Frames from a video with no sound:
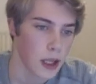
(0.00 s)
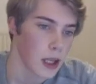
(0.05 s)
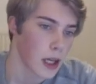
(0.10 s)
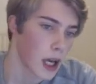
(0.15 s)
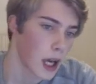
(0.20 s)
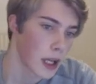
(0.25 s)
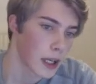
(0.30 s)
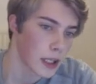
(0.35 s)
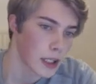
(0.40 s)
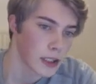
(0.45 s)

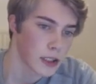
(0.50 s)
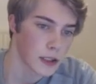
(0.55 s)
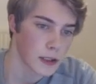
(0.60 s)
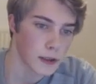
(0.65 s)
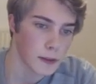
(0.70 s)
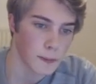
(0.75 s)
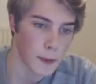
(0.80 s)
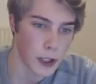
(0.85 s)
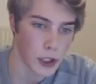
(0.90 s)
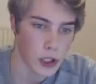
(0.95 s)
and it's
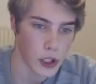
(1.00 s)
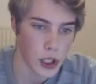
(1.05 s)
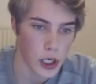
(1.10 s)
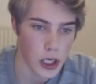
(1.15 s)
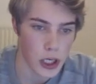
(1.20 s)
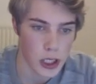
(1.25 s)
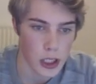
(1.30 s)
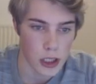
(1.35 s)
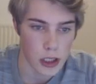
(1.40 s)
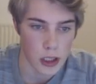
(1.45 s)

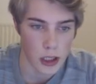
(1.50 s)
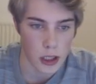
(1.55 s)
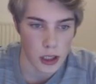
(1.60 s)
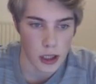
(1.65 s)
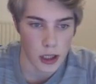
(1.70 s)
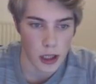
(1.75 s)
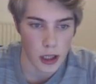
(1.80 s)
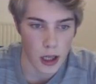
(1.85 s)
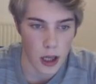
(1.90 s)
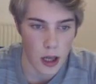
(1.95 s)
especially
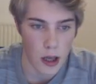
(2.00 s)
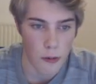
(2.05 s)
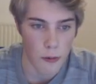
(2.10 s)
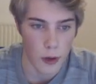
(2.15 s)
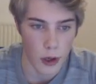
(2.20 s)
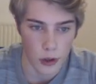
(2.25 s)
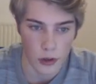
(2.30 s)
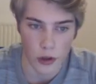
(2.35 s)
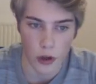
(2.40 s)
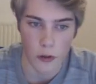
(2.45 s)
uh,
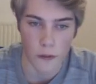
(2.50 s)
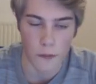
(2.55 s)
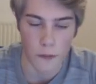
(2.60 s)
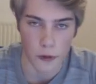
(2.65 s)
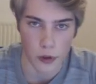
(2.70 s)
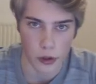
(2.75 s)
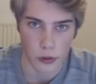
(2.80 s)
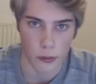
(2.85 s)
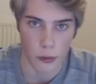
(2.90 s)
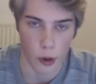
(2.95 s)
well-known
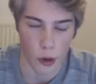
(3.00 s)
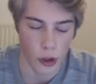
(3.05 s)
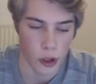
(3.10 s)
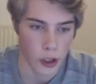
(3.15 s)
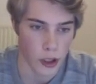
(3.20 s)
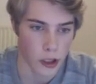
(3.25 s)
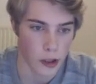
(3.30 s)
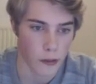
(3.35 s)
for the rook